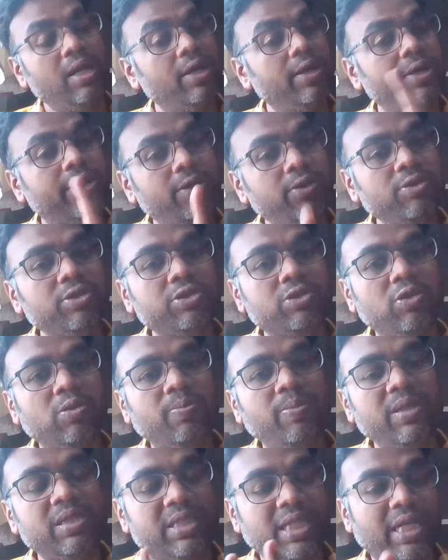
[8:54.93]
You
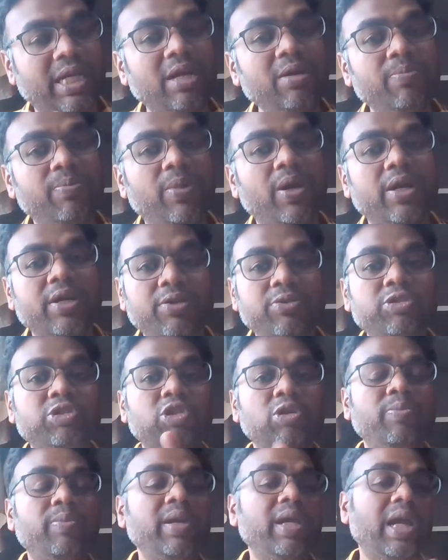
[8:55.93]
should be, second part, you
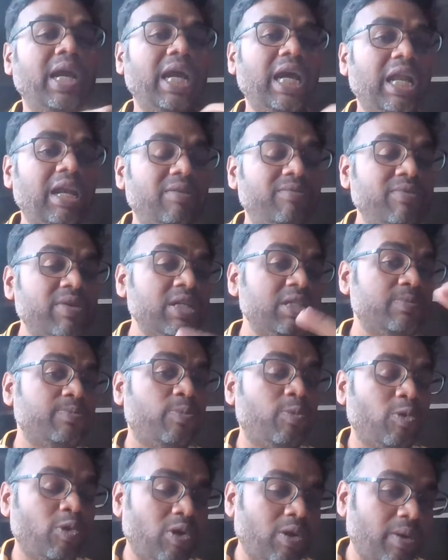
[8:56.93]
should be always
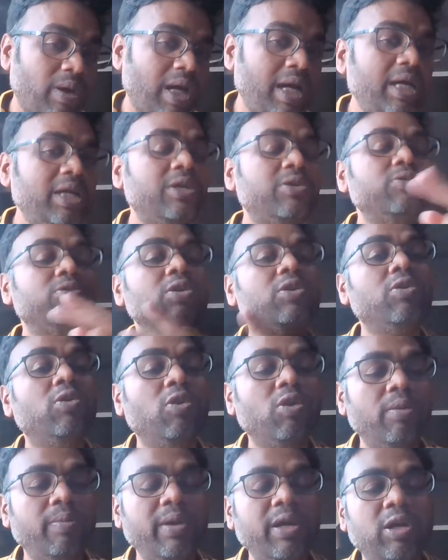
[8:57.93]
polite to the
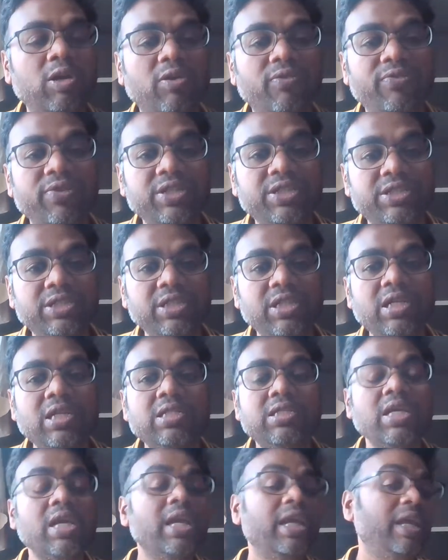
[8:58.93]
government
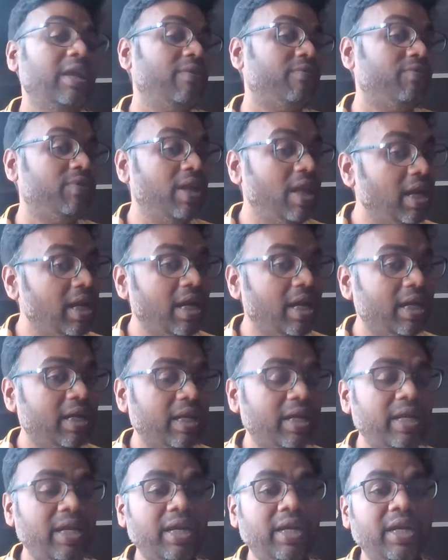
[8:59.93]
officials. If they get
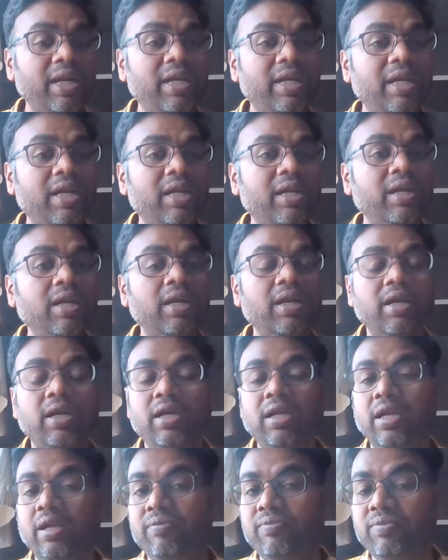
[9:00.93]
irritated, if